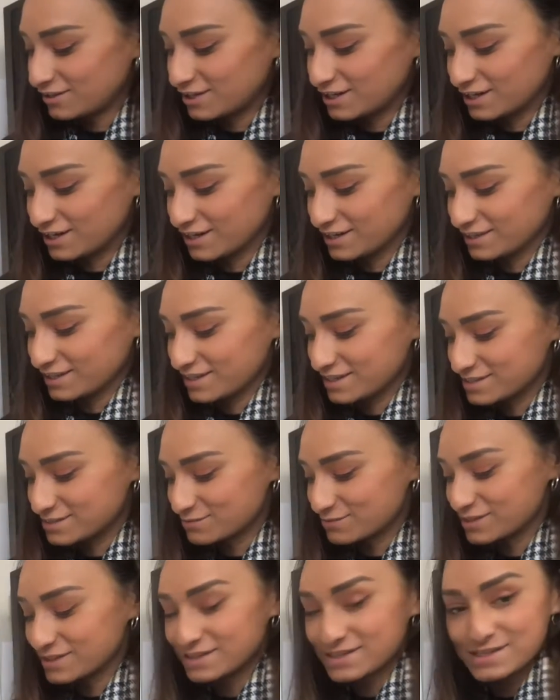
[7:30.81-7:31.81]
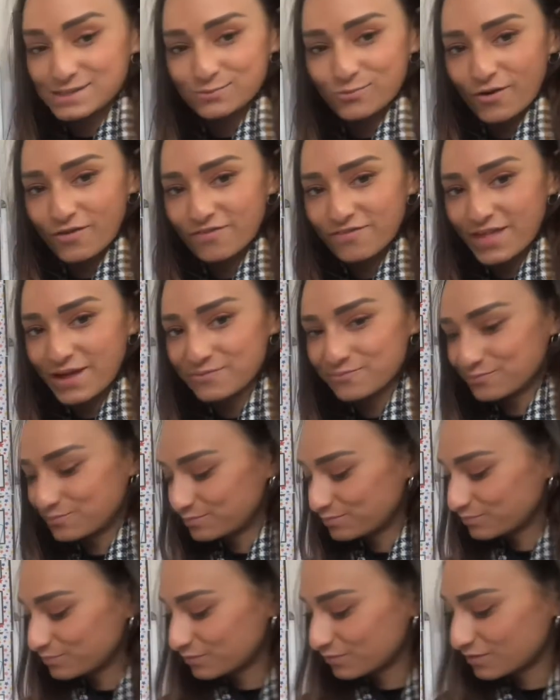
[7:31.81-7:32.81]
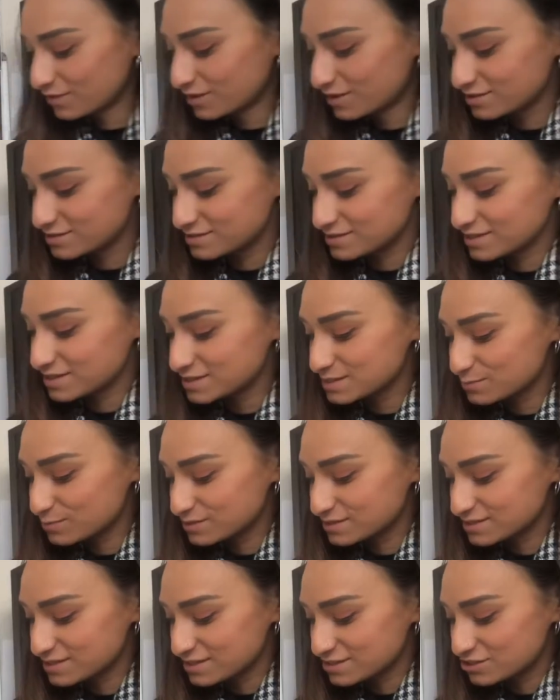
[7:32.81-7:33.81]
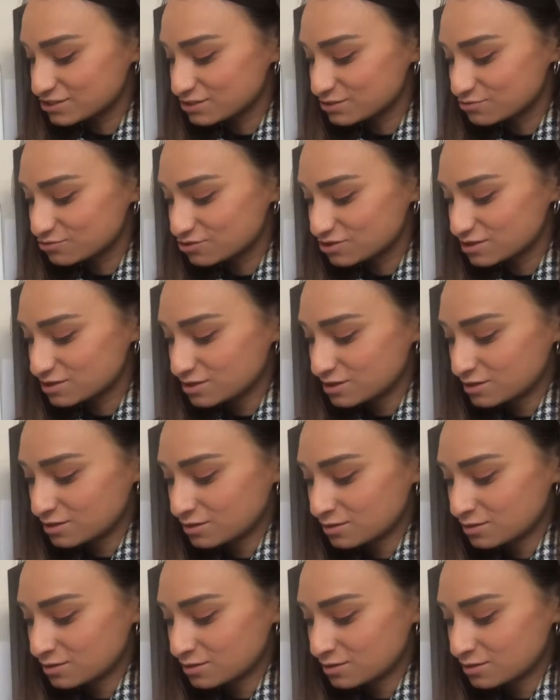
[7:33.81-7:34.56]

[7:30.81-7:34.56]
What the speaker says: All right, let's read this one then. So this one says, children.